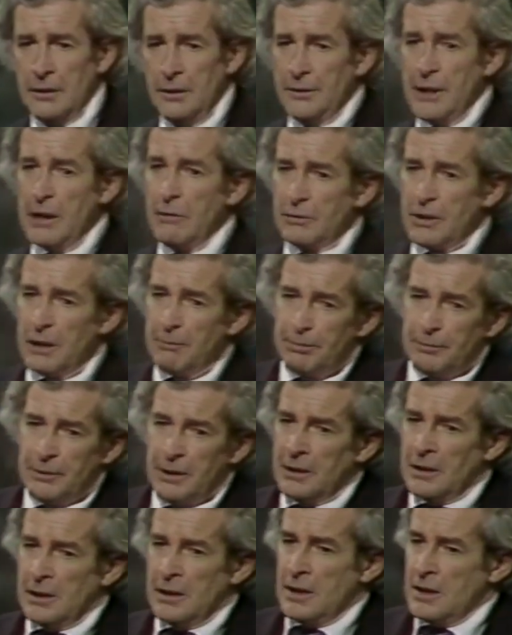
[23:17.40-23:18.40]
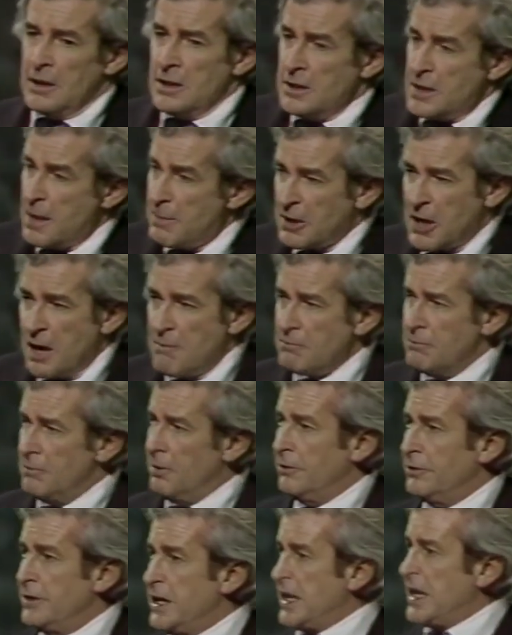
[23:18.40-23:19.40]
They become
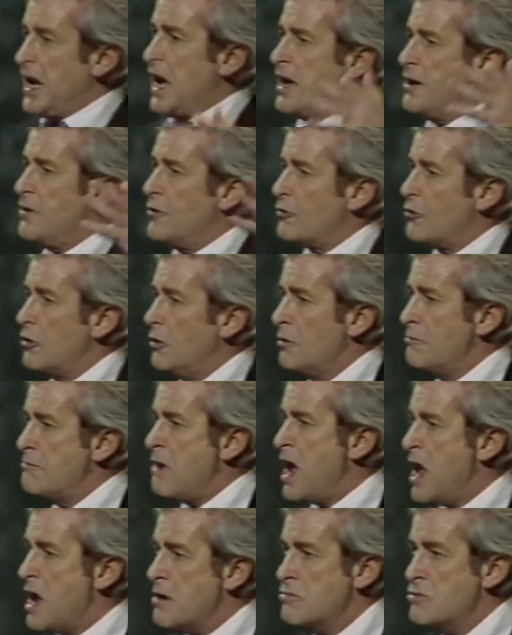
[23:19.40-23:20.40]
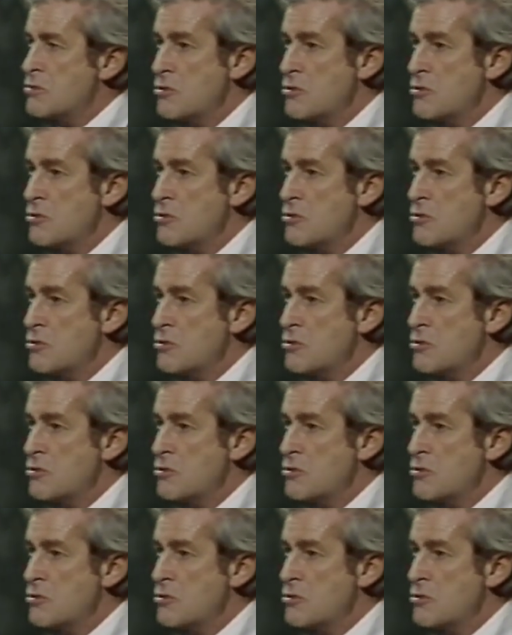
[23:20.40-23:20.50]
Neanderthal men.